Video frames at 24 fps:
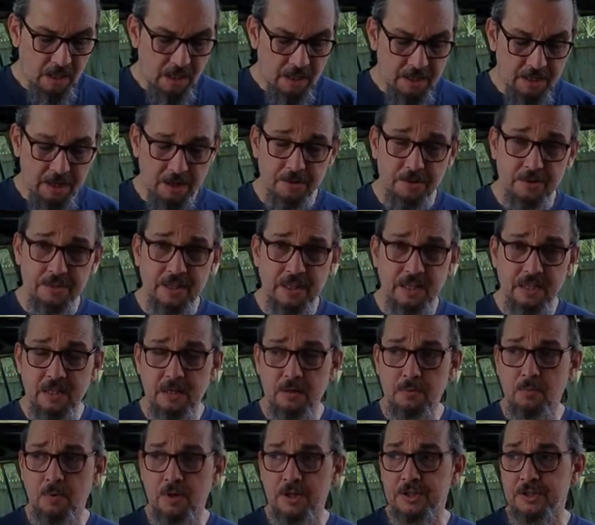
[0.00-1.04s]
Another thing that I
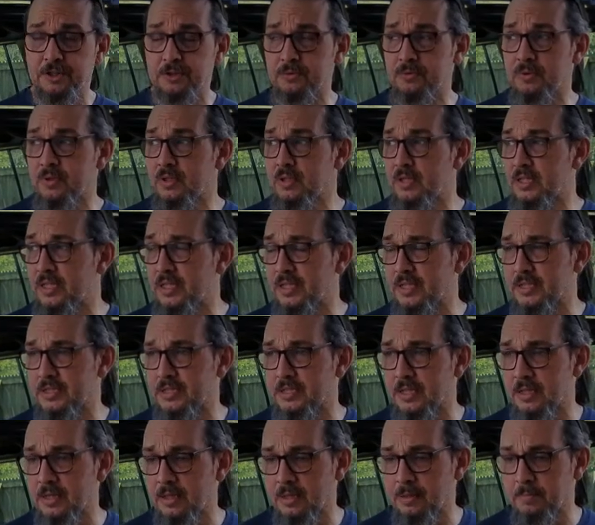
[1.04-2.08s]
want to do is
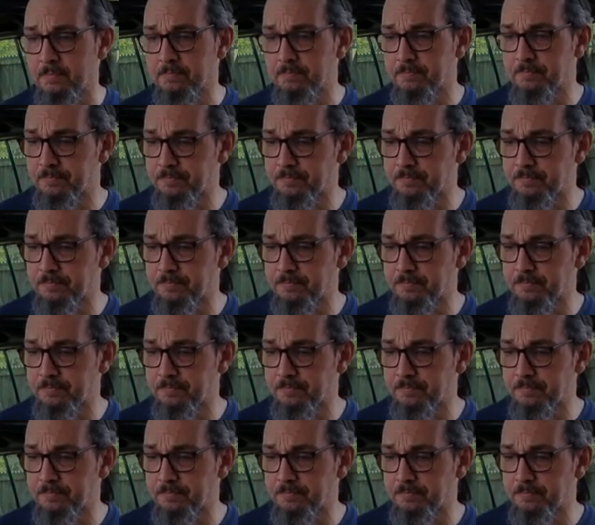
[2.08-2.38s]
I've